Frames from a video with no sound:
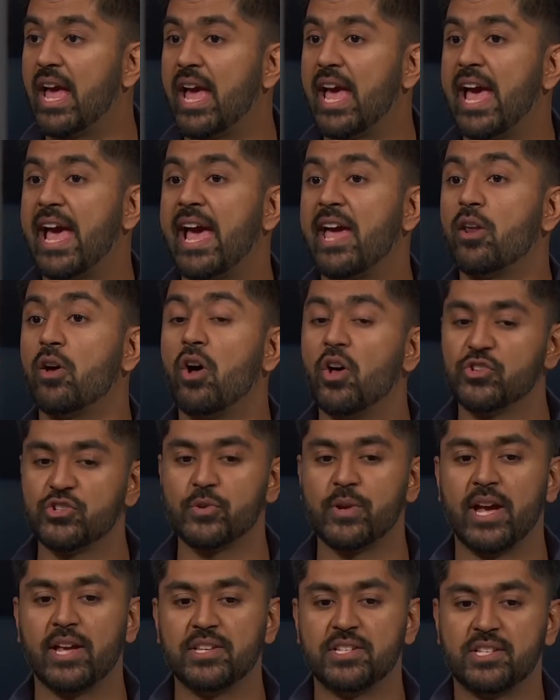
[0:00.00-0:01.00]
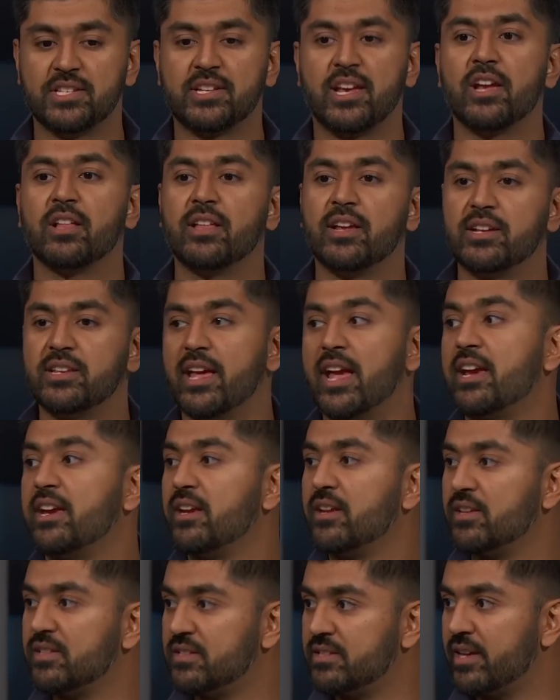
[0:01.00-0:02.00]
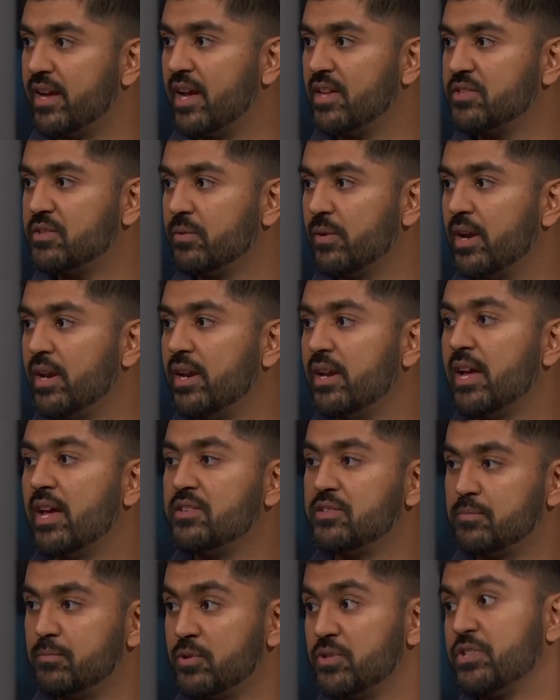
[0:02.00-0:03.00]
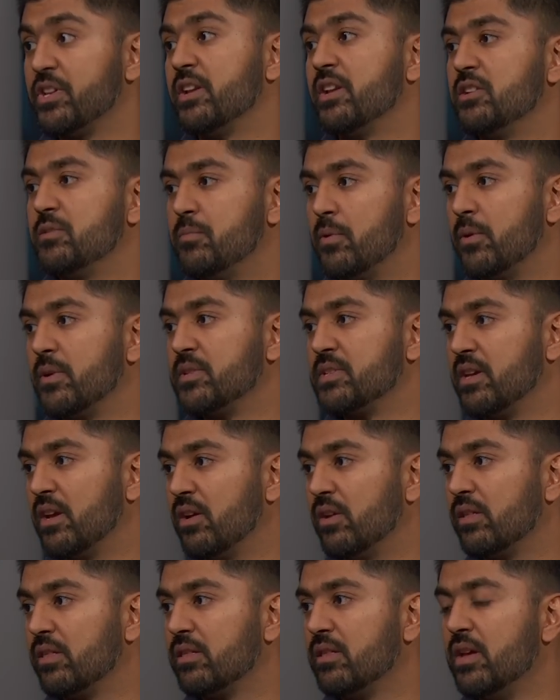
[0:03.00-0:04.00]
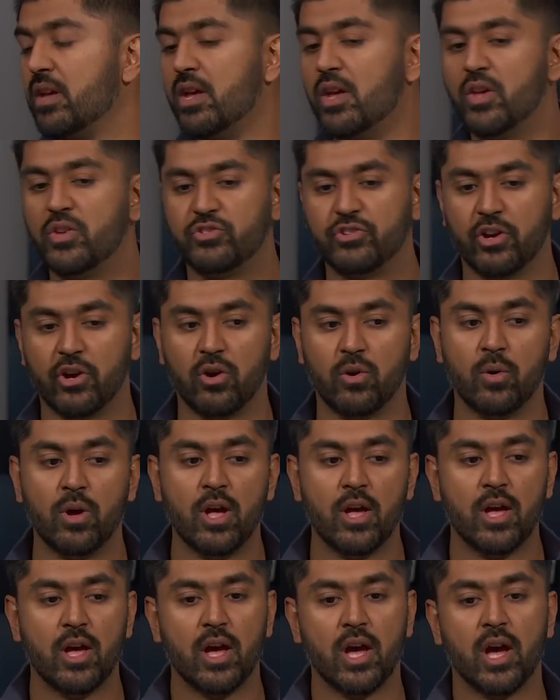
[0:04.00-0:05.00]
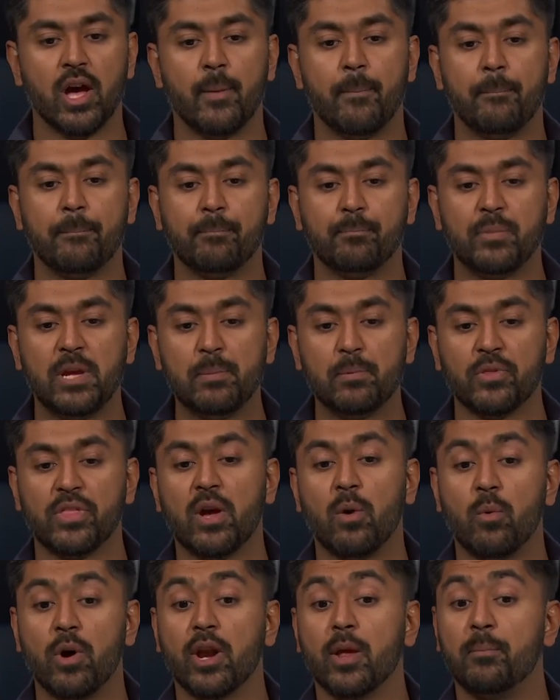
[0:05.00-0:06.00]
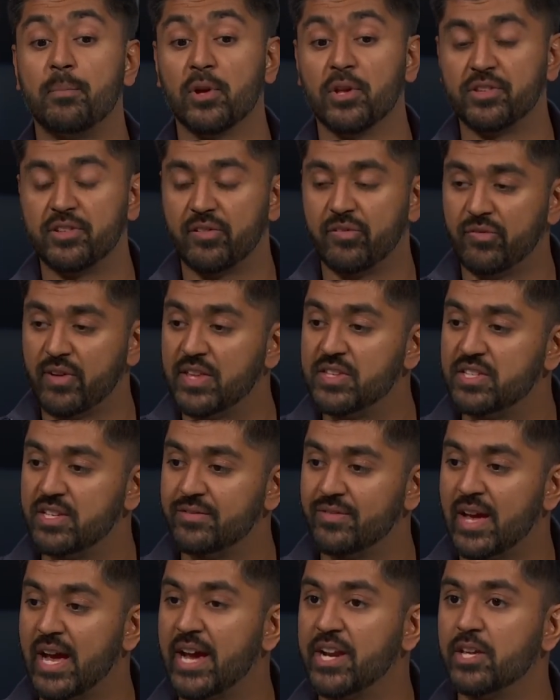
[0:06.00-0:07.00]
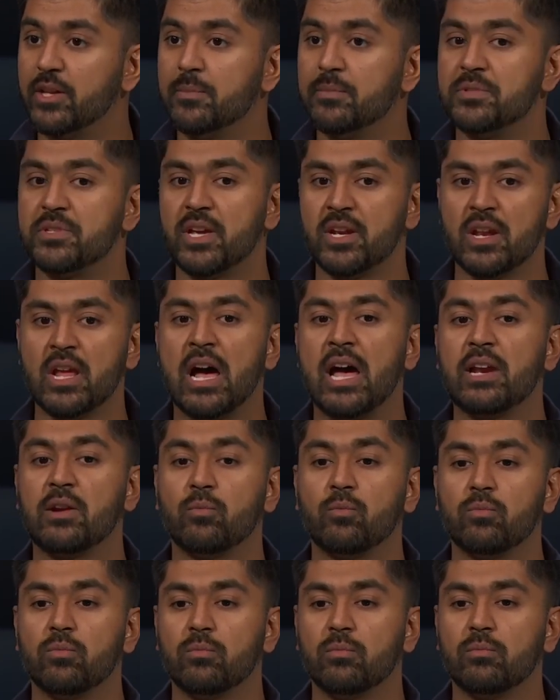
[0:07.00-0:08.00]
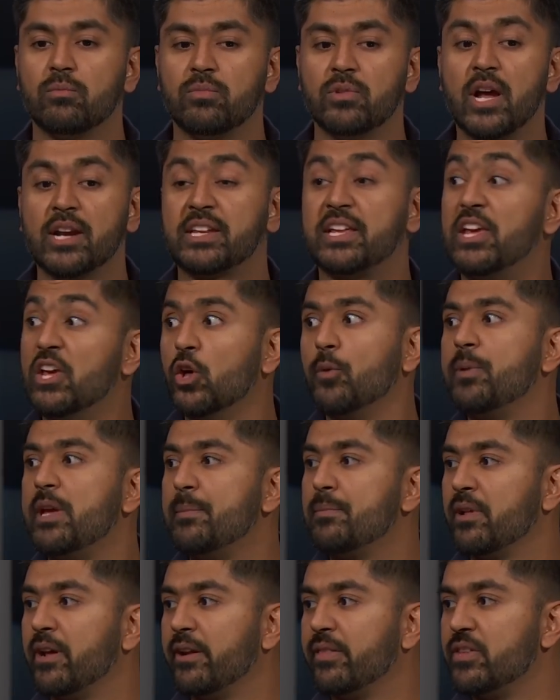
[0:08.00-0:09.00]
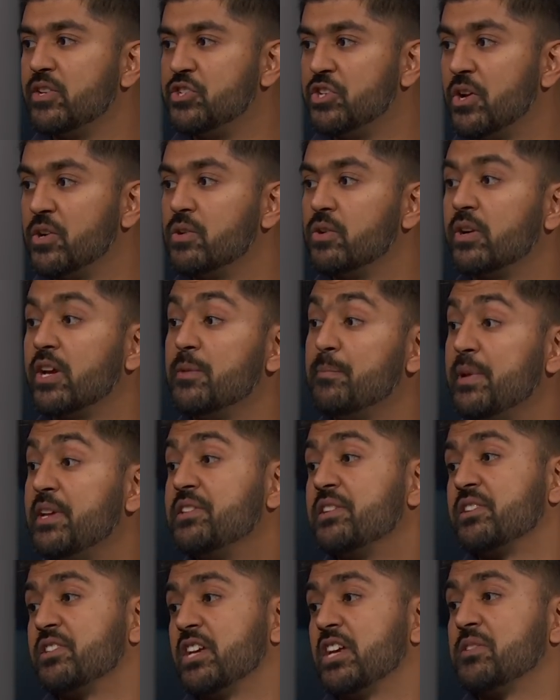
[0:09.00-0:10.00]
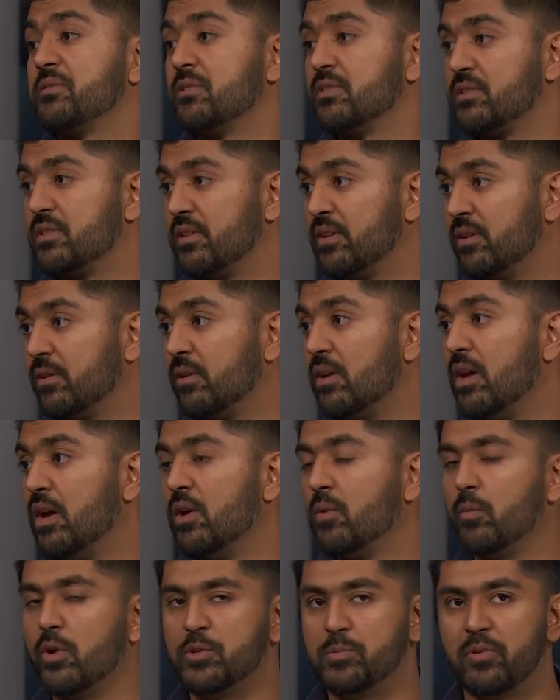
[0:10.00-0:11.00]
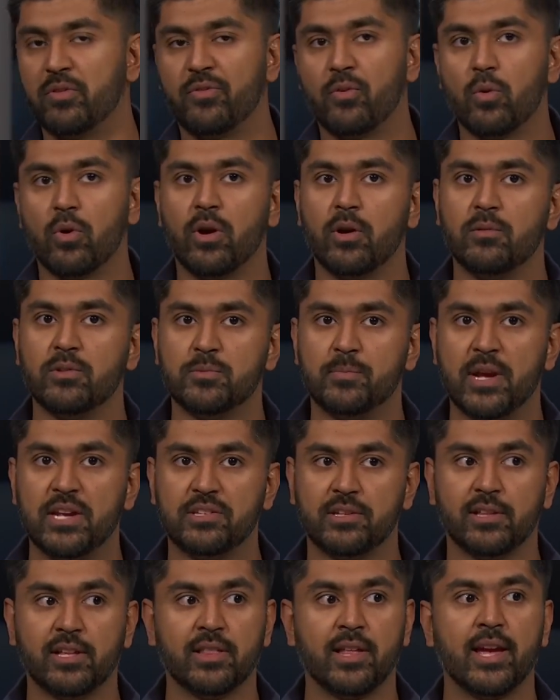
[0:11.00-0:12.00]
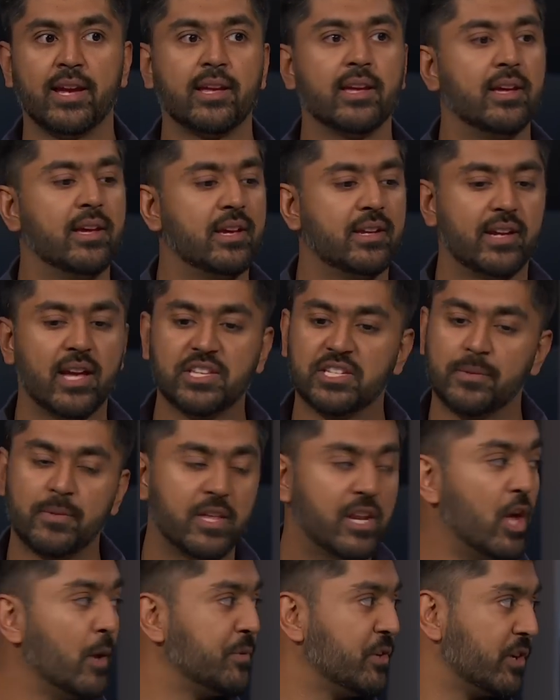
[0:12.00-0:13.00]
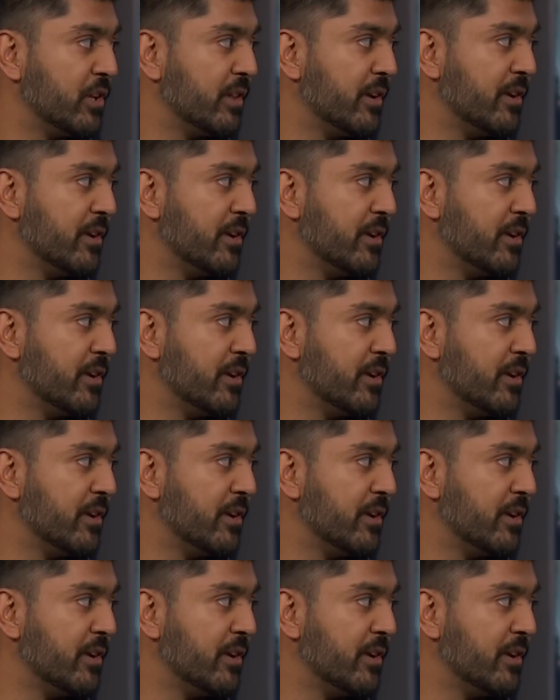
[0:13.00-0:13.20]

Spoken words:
and also has scaling tankiness stats, right? It has percentage bonus health. So people that want to build defensive items and not kill people out of the jungle can be successful still. Whereas before it was basically like, get something that helps your